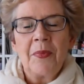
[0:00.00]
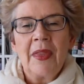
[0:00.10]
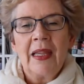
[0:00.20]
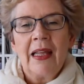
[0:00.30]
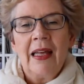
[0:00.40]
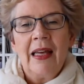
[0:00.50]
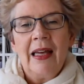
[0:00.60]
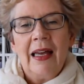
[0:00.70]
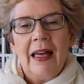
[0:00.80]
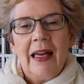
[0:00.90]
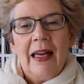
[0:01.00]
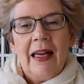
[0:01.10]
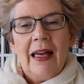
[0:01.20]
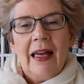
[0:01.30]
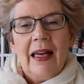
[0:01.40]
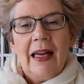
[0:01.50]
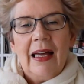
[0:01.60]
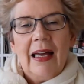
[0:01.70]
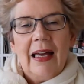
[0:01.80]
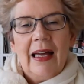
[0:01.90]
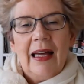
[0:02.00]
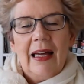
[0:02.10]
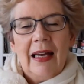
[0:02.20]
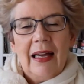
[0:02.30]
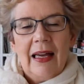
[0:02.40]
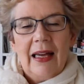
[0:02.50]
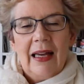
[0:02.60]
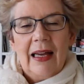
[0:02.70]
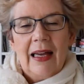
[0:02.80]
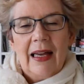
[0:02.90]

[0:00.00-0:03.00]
No one is speaking in this clip.